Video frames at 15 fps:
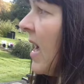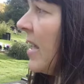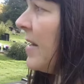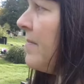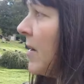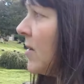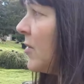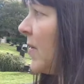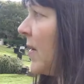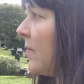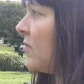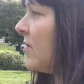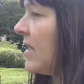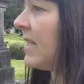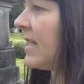And most
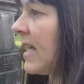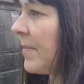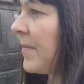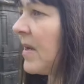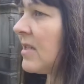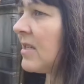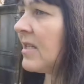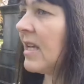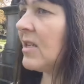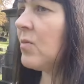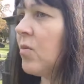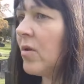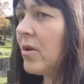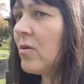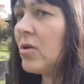people did that because
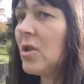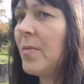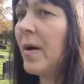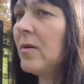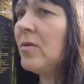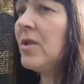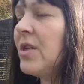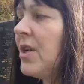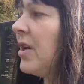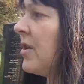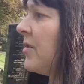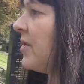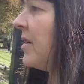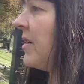that's what you're supposed to do.